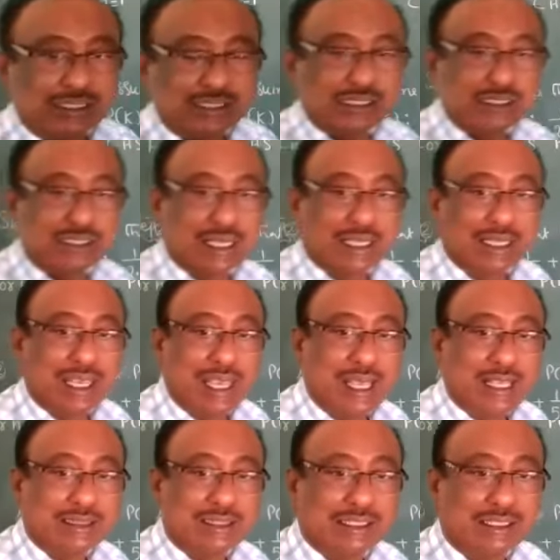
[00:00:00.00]
this is the
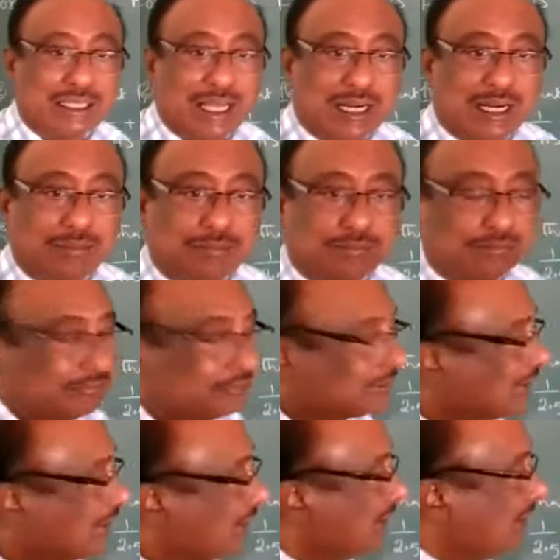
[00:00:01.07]
kth term.
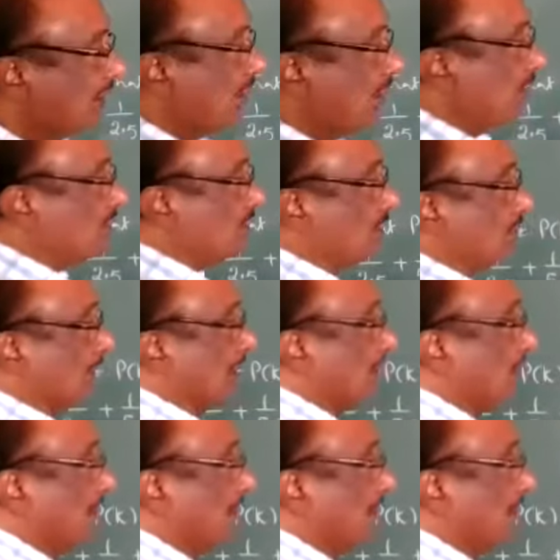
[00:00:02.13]
You should be